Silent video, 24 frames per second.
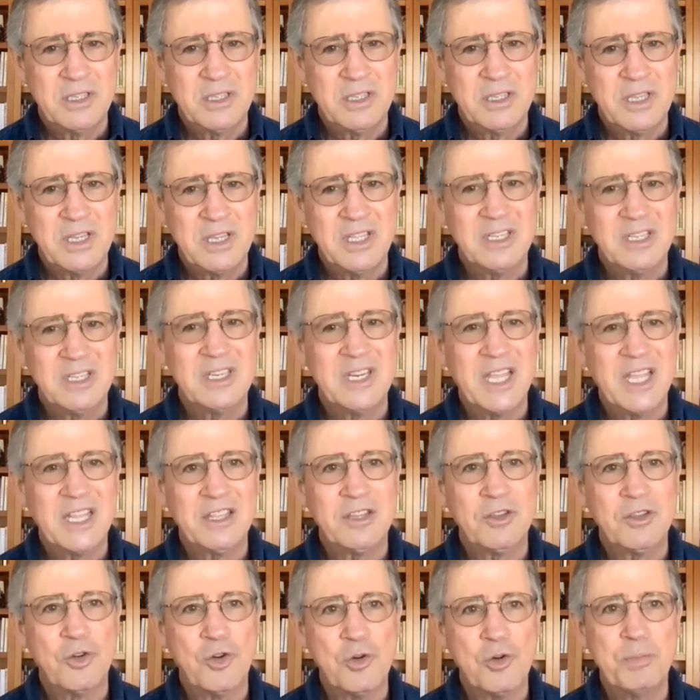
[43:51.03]
is not the
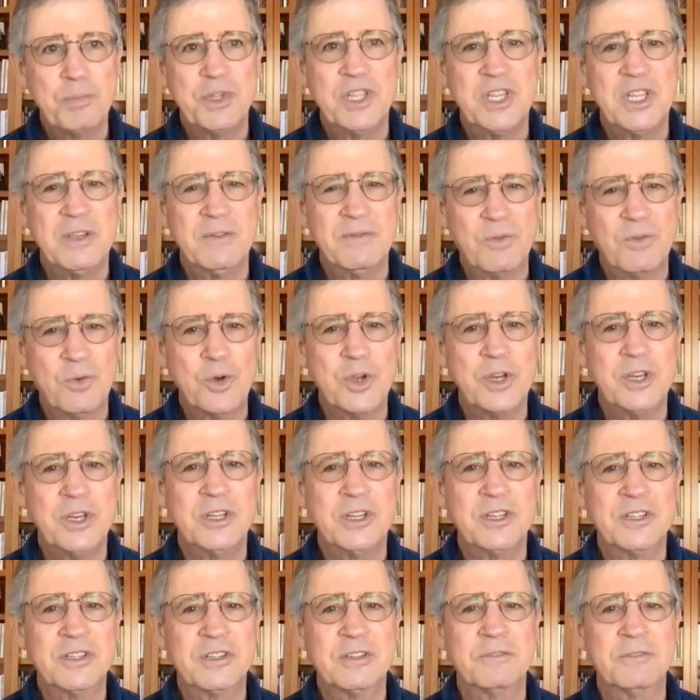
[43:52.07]
hope in the
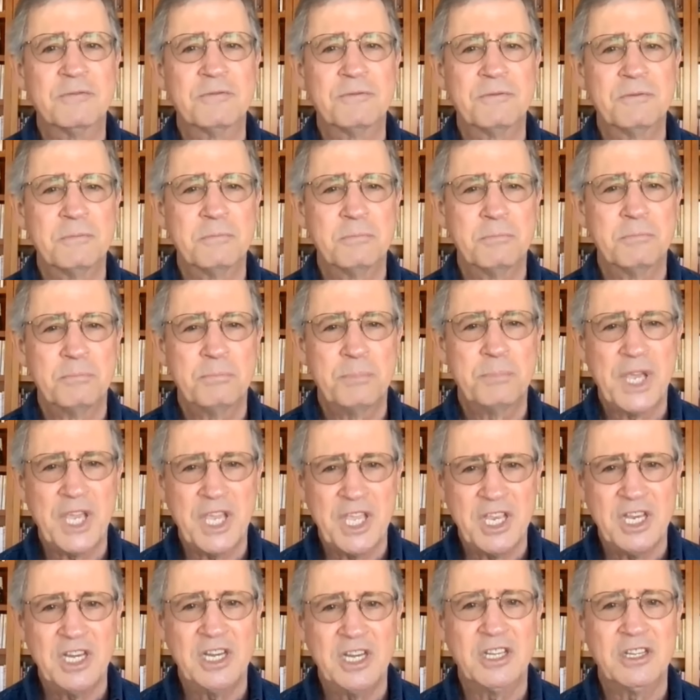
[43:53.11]
avoidance of
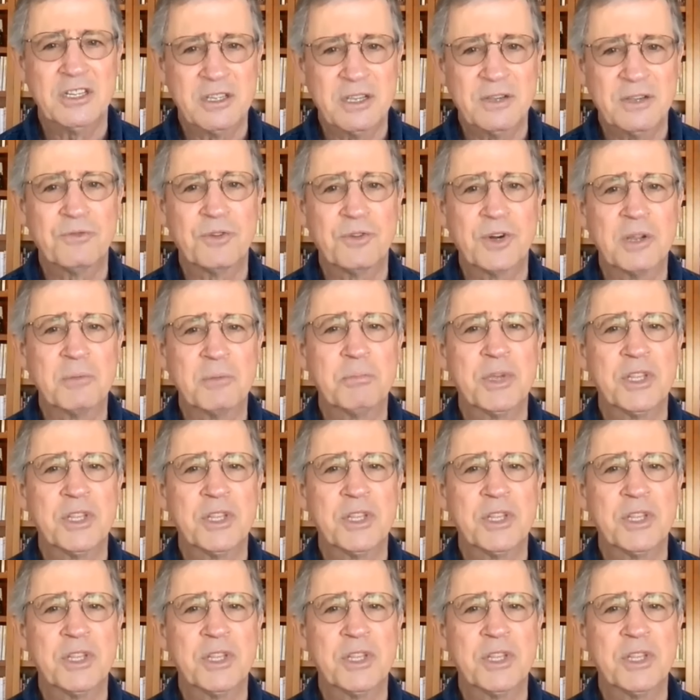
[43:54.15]
pain and suffering,